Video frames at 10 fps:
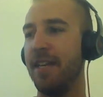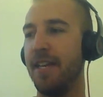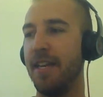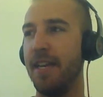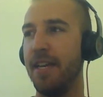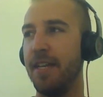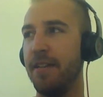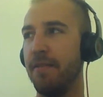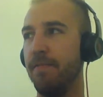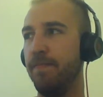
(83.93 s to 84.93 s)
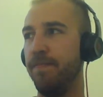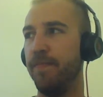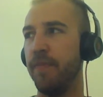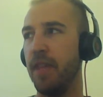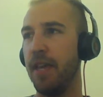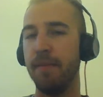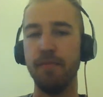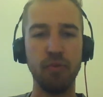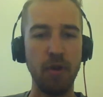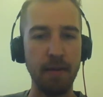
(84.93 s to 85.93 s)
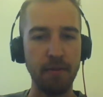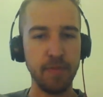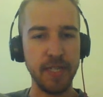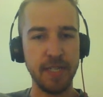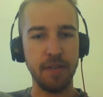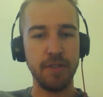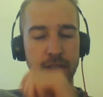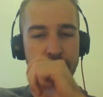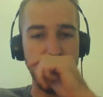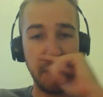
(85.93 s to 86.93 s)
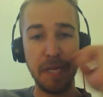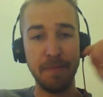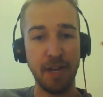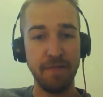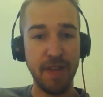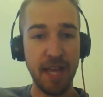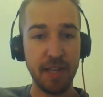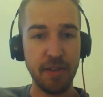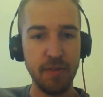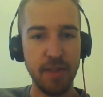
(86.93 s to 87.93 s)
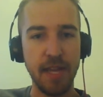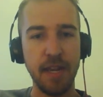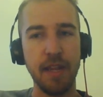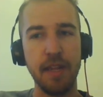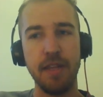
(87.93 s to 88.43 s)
and they probably don't deliver the amount of value that